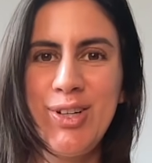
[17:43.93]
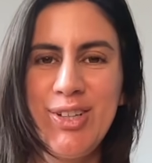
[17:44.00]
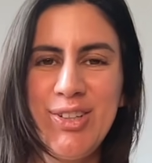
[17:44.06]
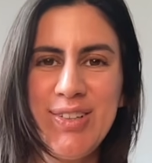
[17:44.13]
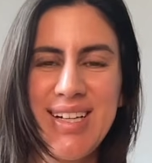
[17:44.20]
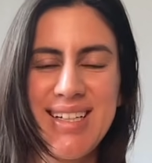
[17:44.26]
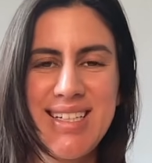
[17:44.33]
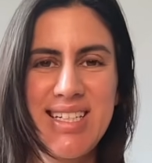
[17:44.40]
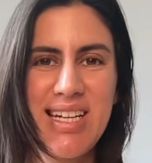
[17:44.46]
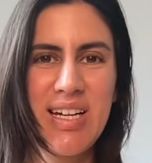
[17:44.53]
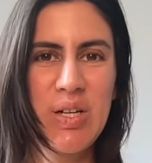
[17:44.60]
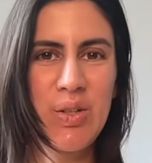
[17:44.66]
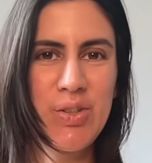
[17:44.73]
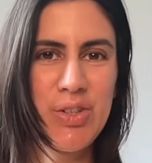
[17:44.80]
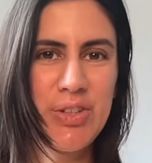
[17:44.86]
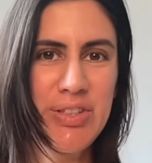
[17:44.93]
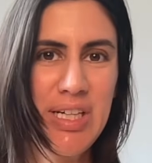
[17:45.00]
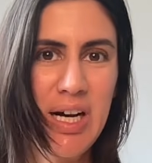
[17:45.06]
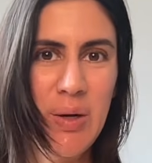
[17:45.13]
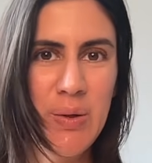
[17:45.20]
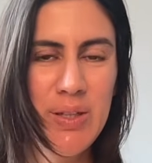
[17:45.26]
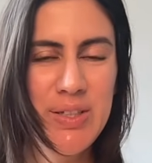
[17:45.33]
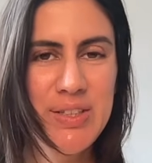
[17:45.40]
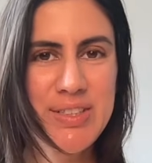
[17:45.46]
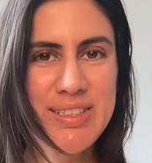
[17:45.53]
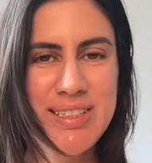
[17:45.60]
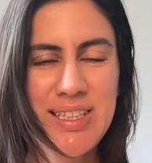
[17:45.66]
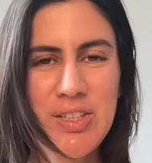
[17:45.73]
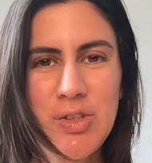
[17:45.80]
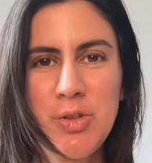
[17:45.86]
you can check on your downloads.
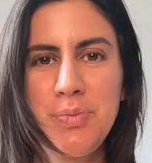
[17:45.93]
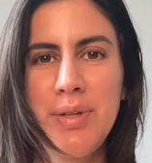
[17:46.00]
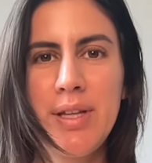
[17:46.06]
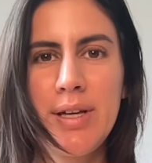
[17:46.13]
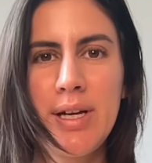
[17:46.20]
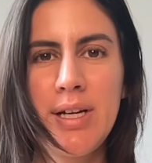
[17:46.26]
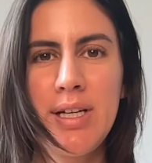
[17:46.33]
It should be there.